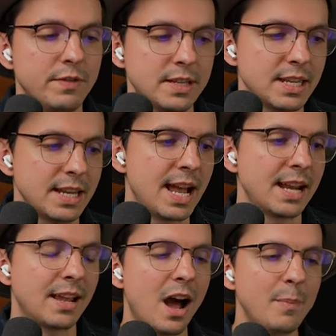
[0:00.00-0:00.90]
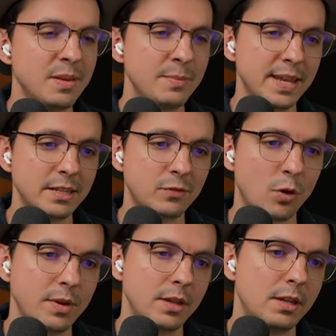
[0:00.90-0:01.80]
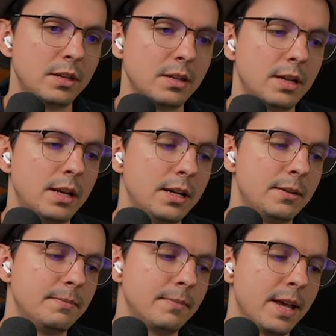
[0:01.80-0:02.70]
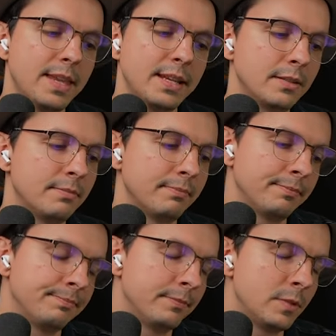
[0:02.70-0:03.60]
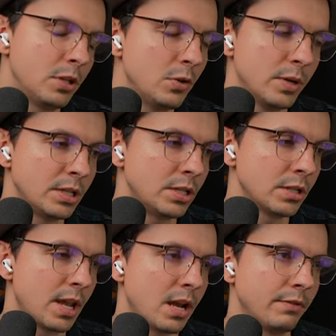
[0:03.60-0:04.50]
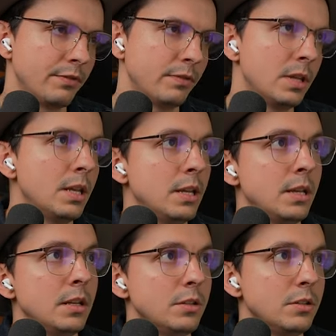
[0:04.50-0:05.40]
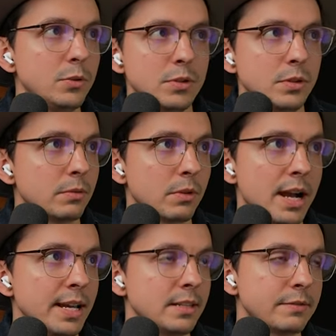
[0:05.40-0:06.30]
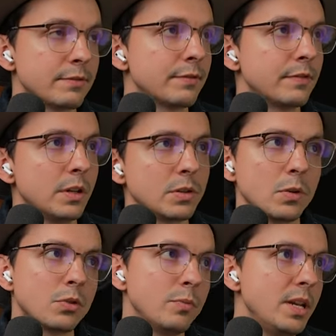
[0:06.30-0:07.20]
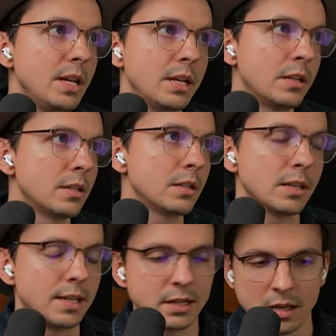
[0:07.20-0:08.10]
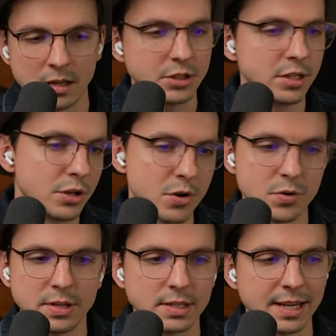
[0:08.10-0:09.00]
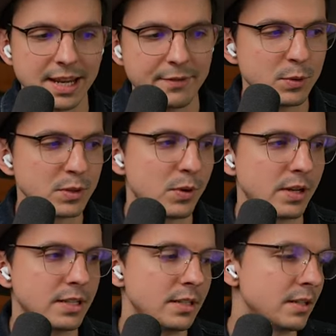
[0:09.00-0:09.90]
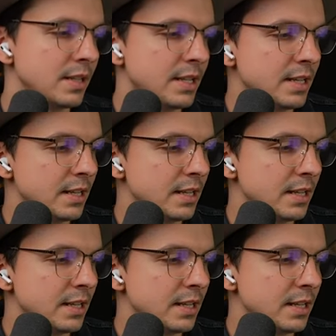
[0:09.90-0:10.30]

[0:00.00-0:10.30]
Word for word: of this like kind of copy and paste formula. I think too, it's just kind of due to the rise of, you know, social media, just like technology in general. It's like everyone's wanting to,